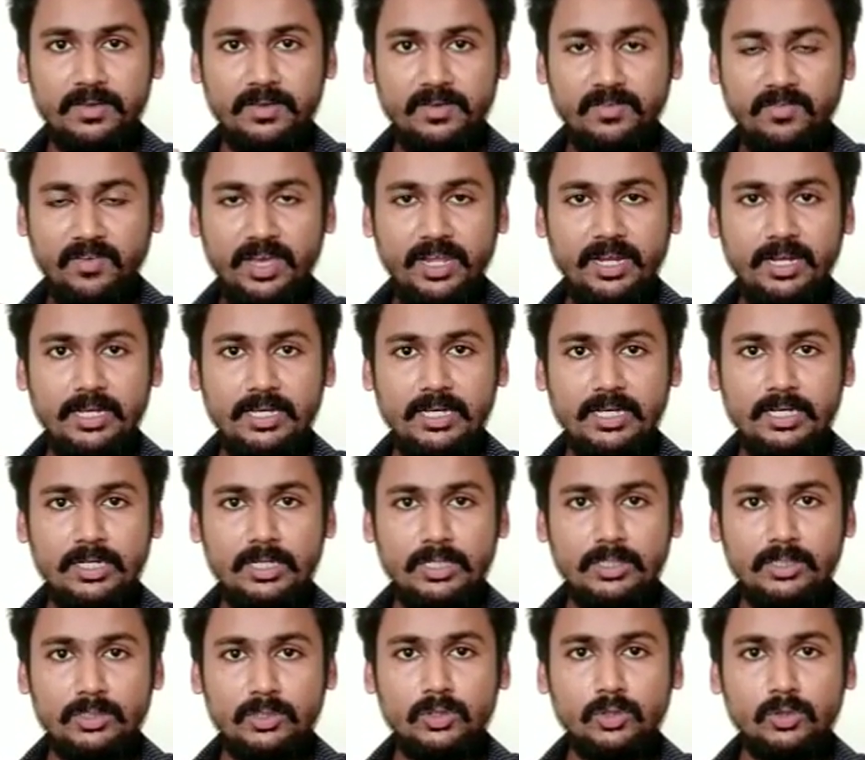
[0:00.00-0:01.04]

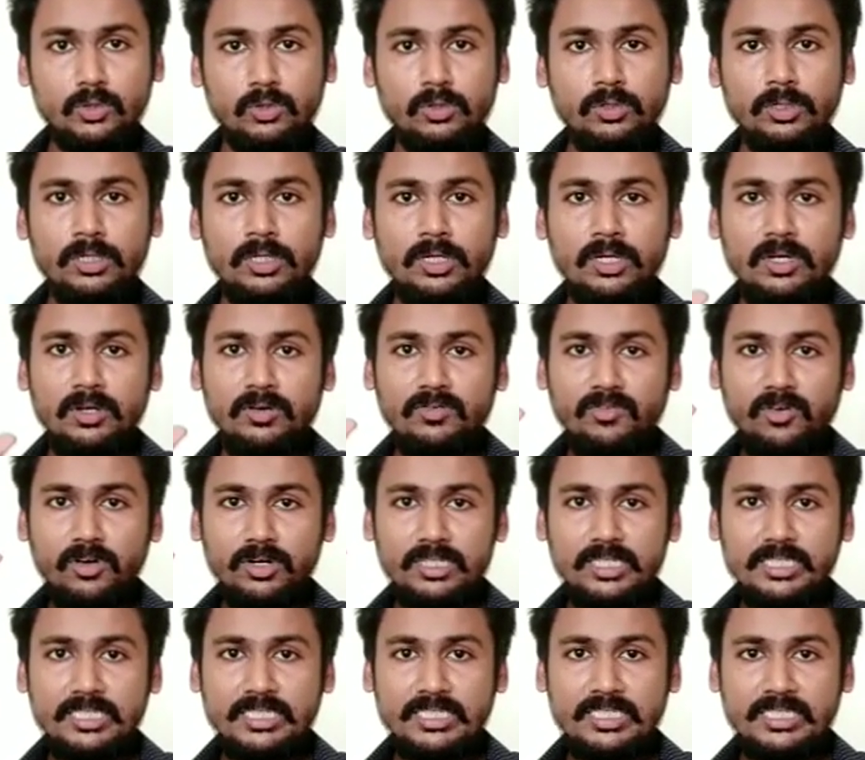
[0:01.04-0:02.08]
Fine. So for
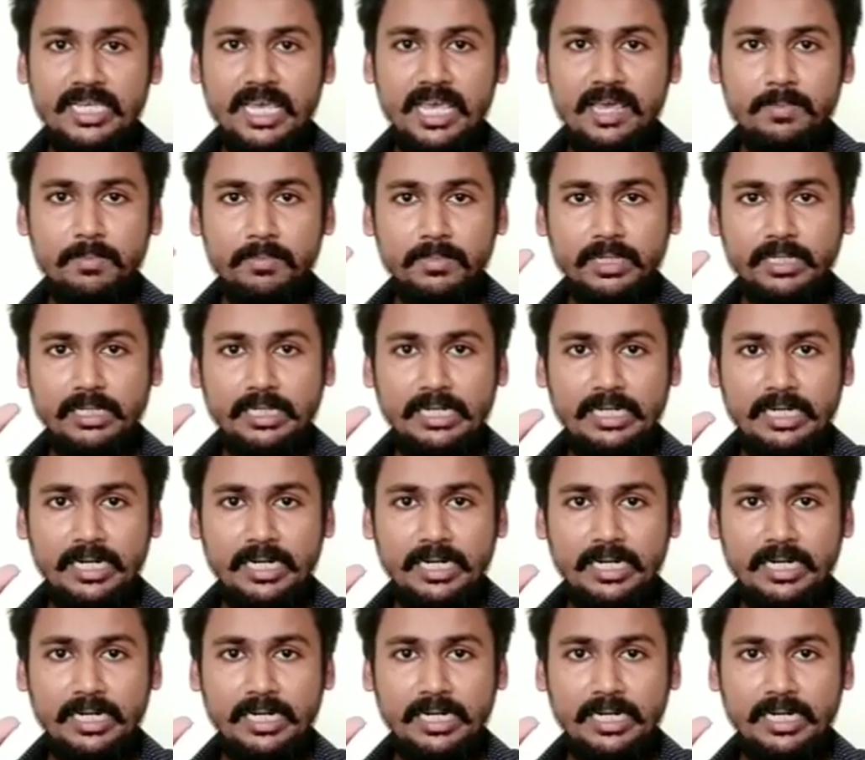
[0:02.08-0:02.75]
the same